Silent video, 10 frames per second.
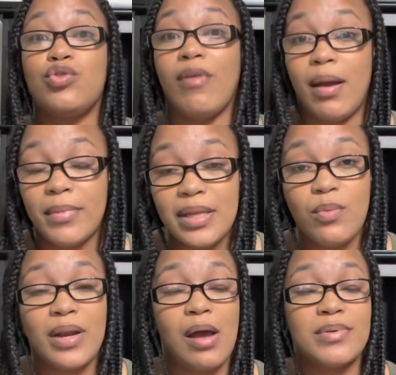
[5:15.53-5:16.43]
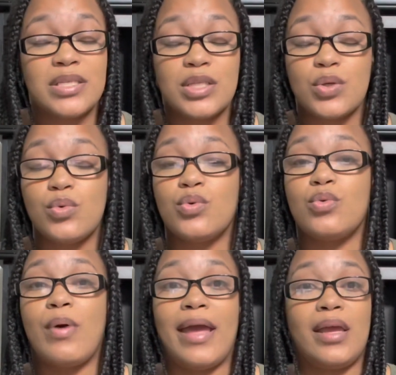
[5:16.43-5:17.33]
Grammarly when I was in
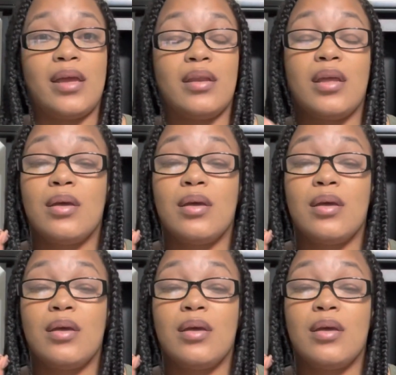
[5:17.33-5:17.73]
school and